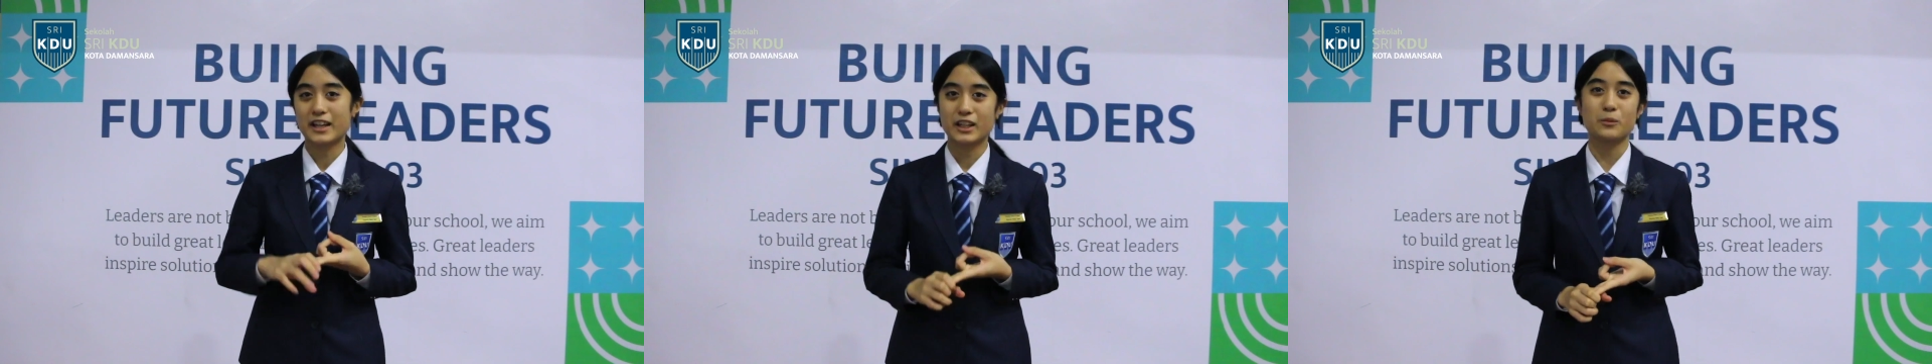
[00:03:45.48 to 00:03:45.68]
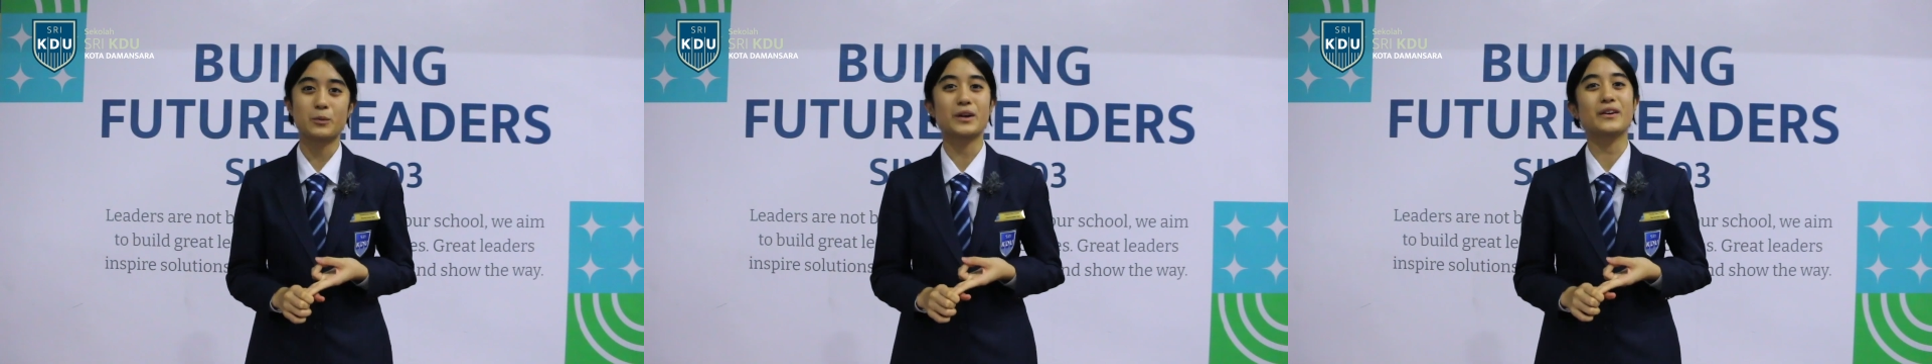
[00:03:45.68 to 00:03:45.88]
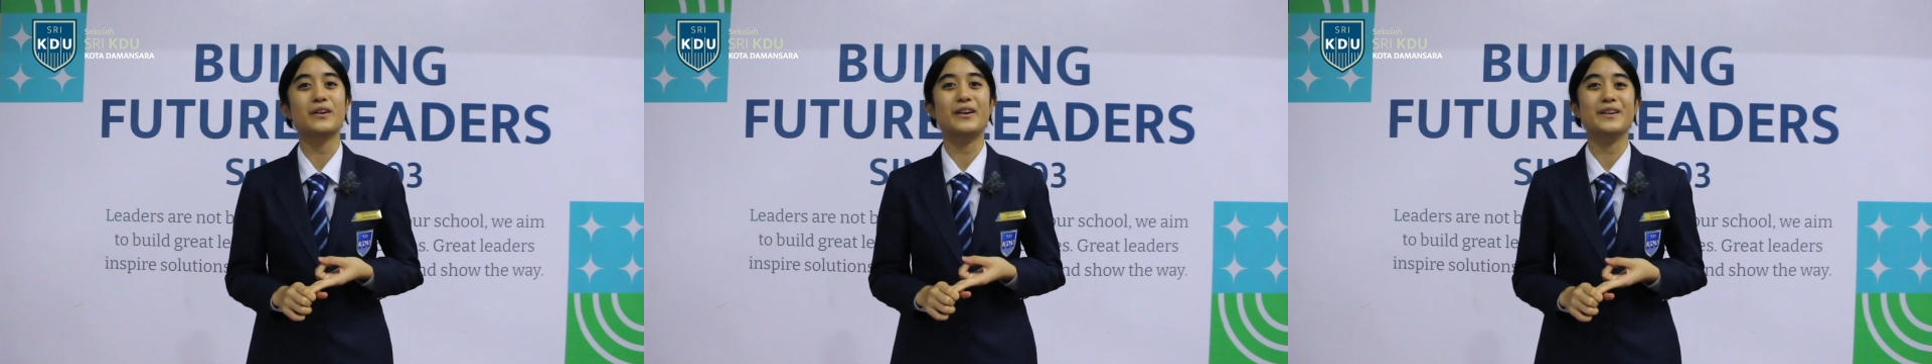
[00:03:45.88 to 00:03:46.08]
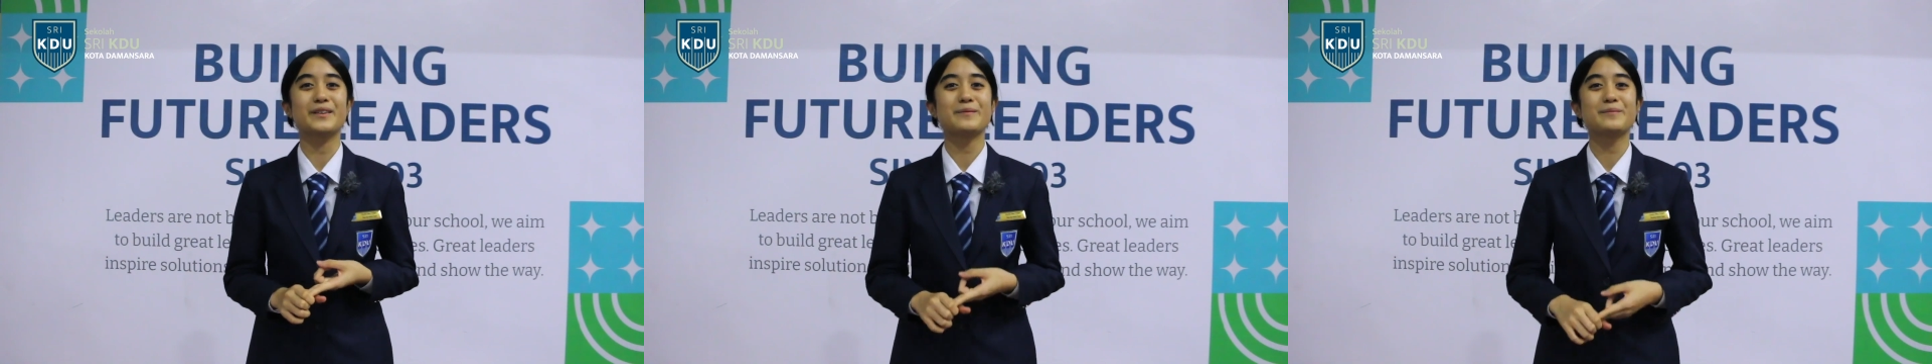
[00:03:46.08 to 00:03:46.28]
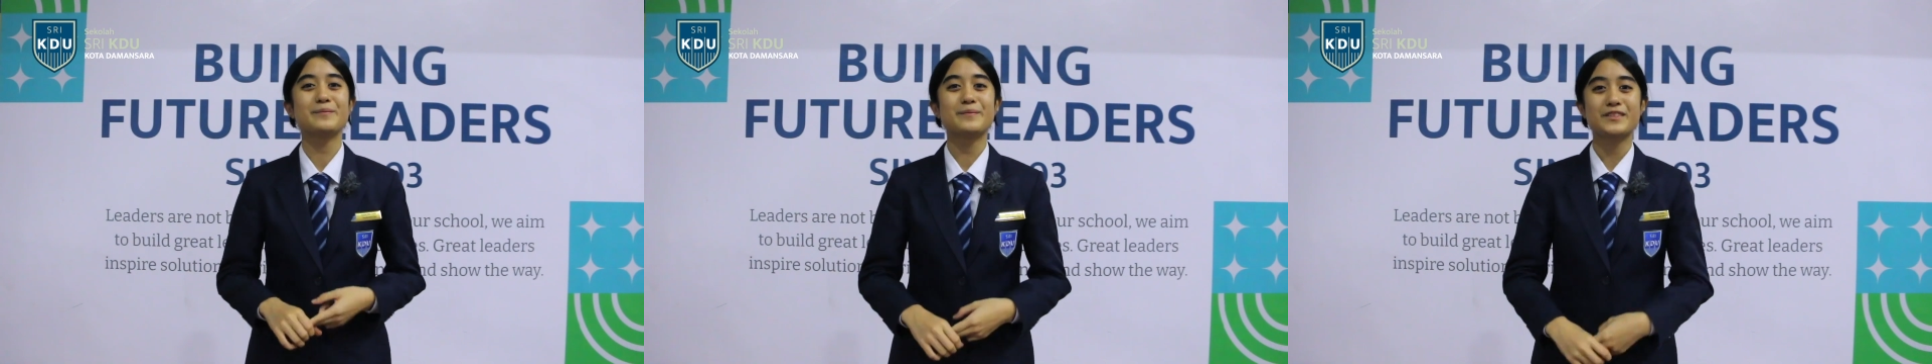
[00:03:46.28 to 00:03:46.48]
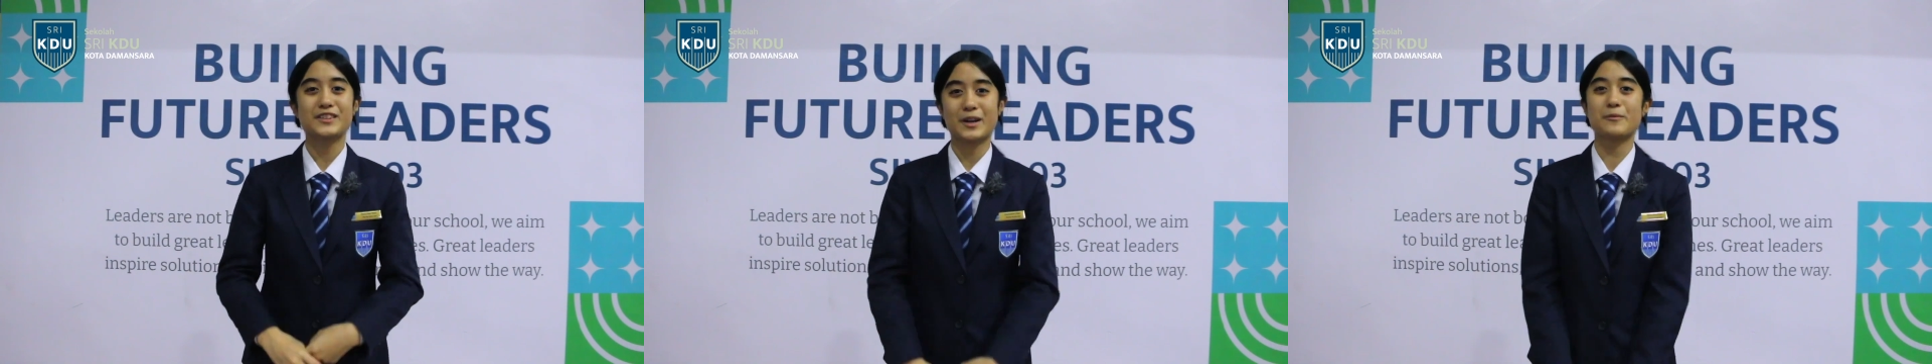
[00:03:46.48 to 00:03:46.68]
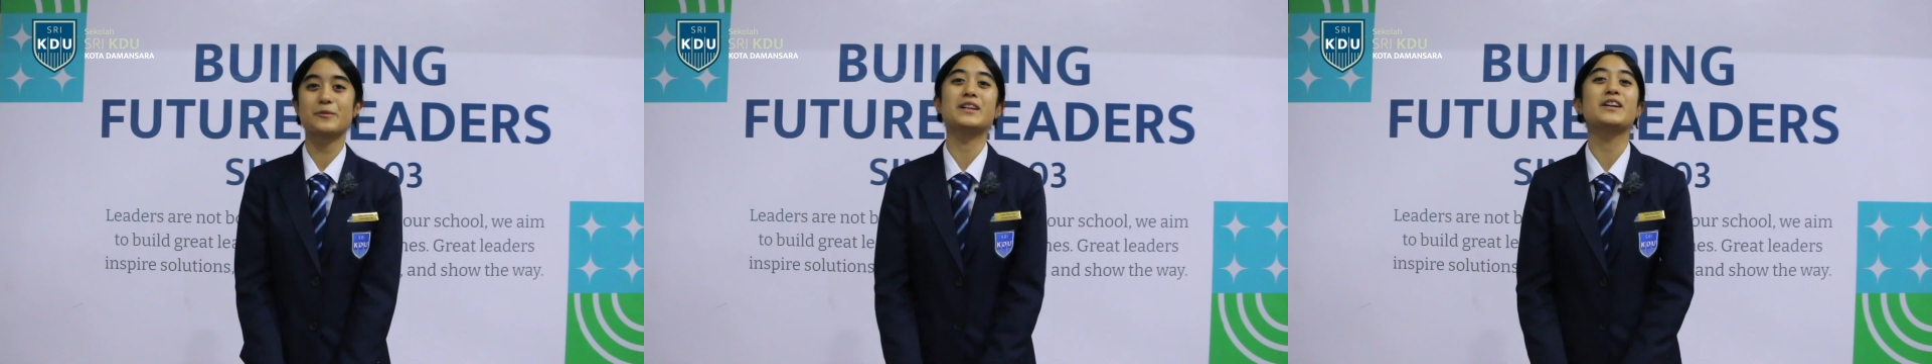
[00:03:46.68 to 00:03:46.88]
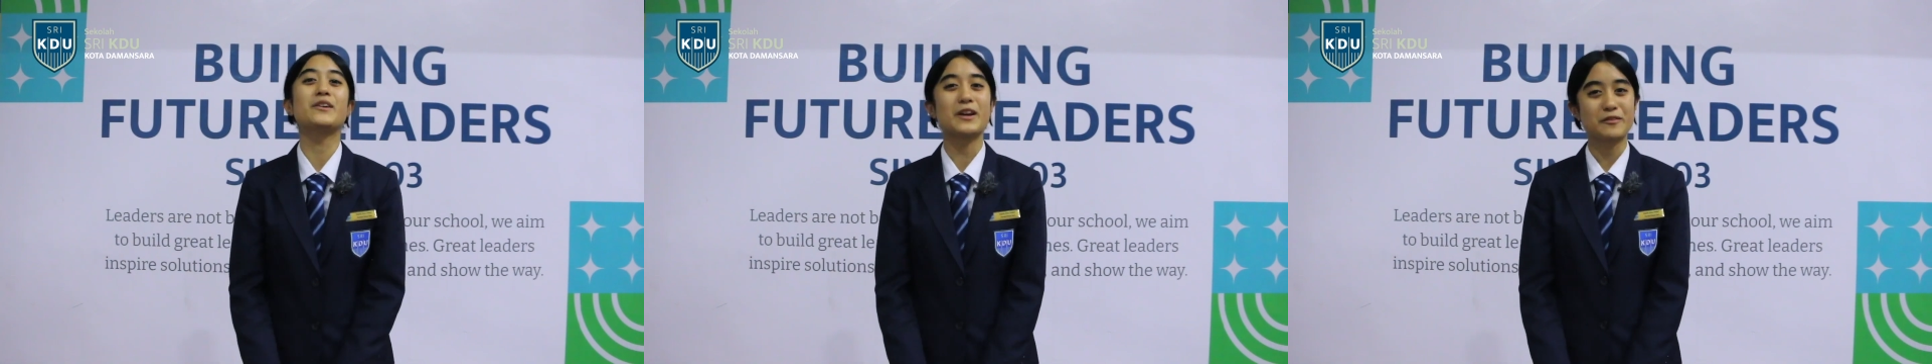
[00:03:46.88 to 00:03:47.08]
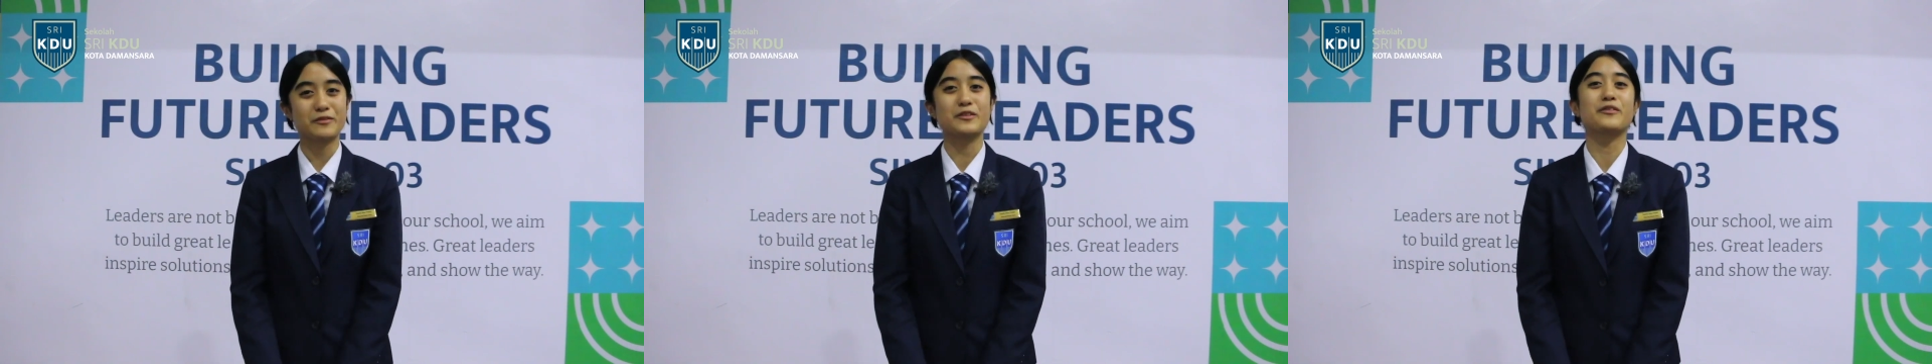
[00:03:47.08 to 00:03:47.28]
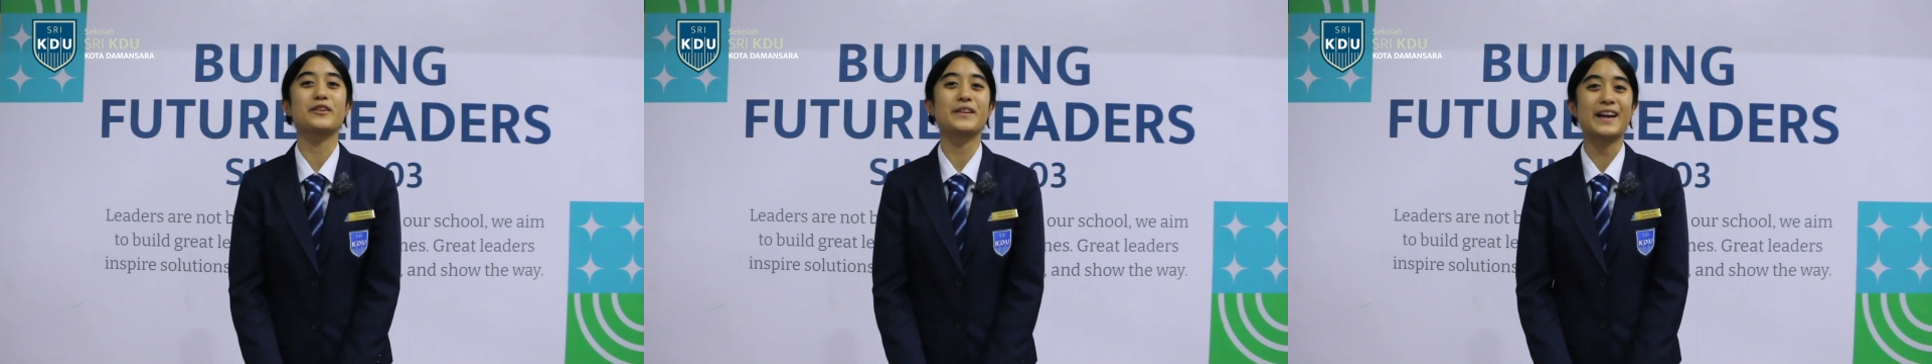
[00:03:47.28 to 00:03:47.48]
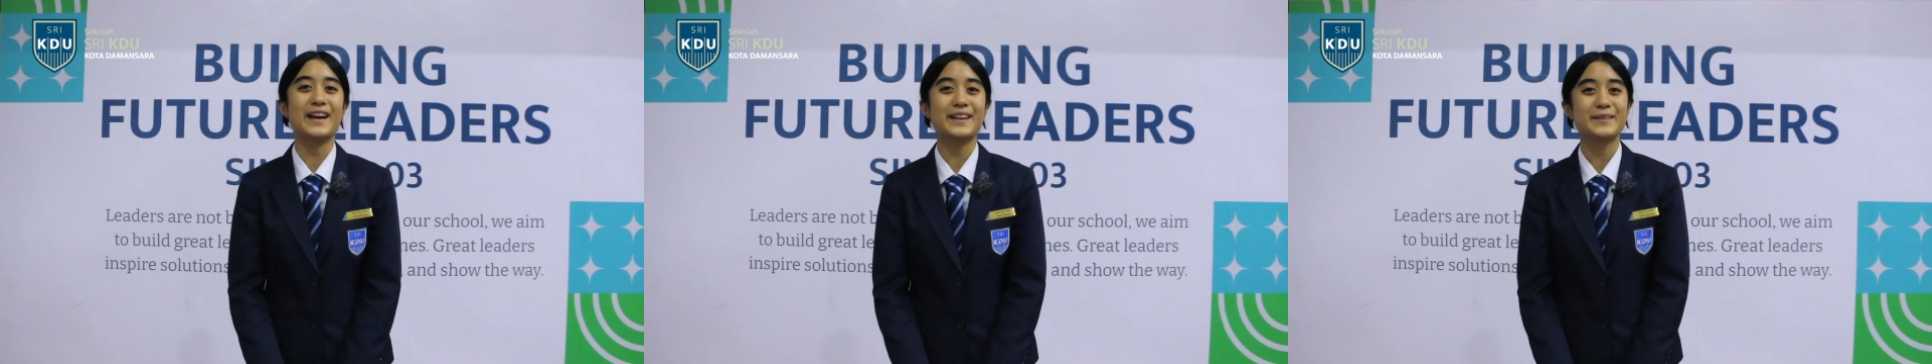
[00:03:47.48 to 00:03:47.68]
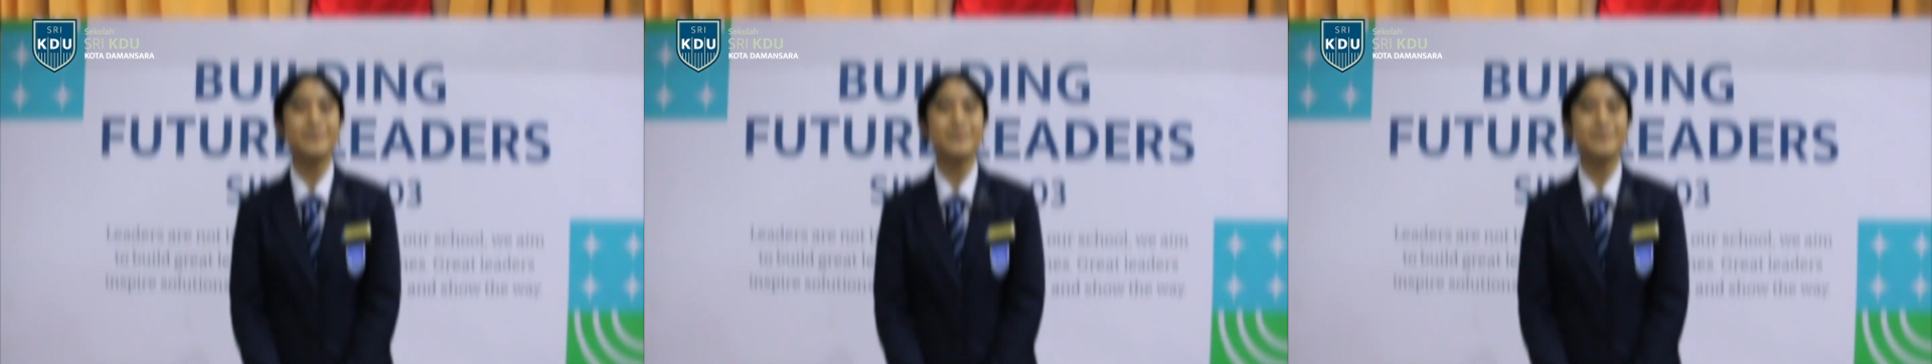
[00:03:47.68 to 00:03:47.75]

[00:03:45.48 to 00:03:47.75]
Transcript: I can work on. So I'm really grateful for that.